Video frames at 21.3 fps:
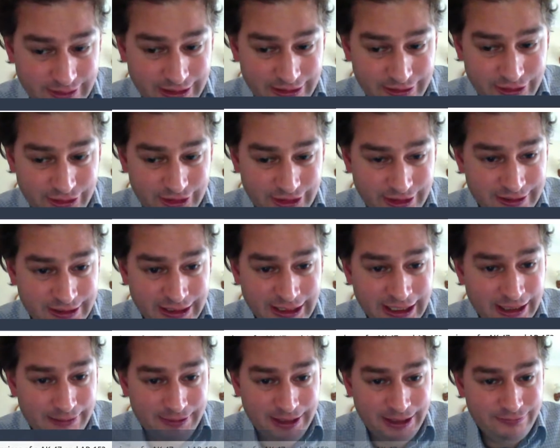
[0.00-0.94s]
they're just
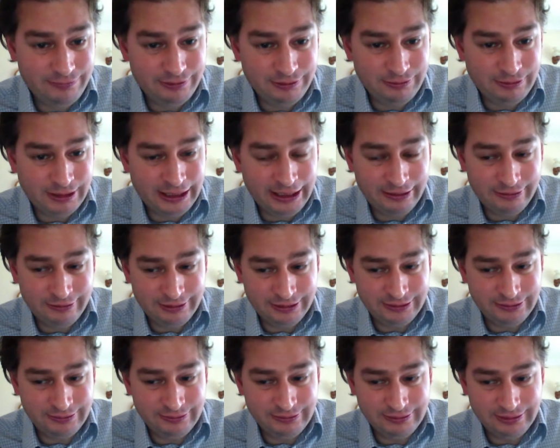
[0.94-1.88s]
going up everywhere,
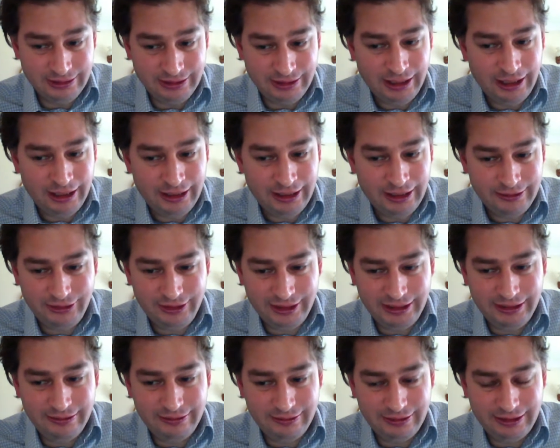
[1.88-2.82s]
and I
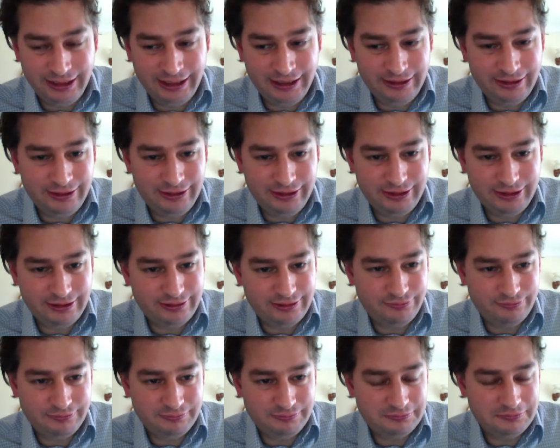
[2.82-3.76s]
just think
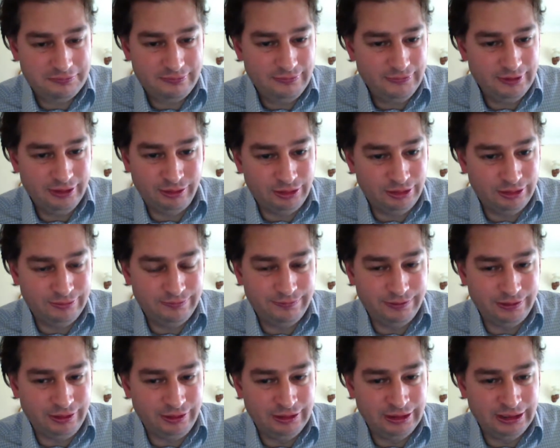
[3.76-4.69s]
it's
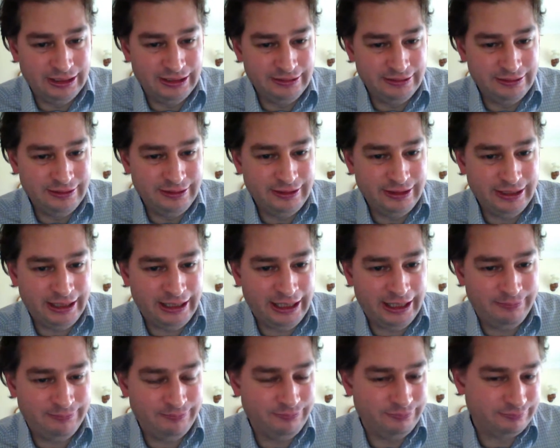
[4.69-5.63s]
awful. And
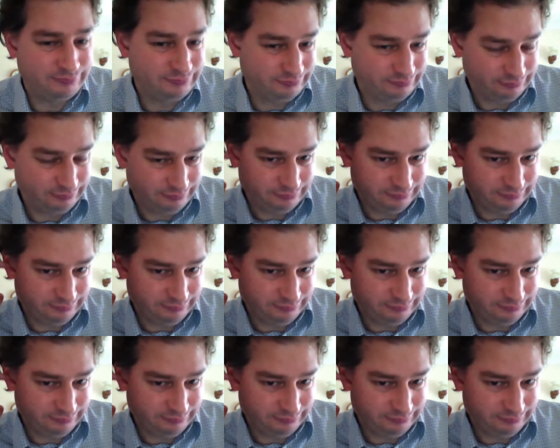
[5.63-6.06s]
um,